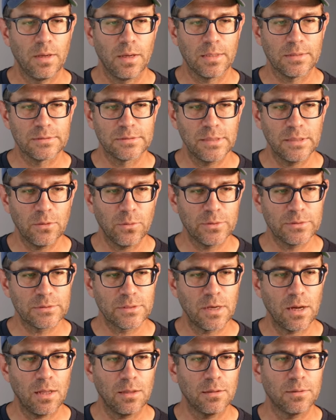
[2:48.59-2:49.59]
a sequence
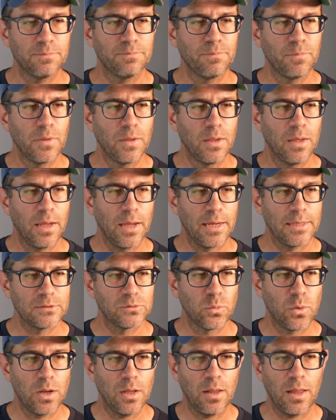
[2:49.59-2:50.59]
column,
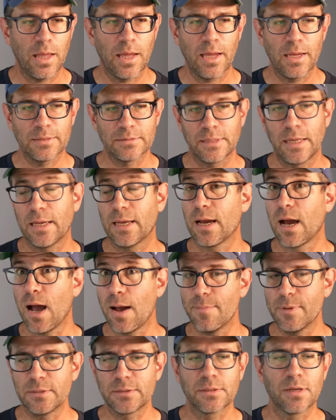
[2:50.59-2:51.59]
as well as a
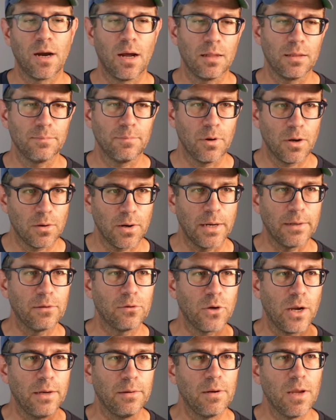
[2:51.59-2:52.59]
comment column. All right,
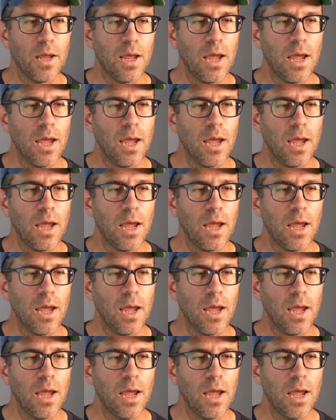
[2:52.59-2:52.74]
great.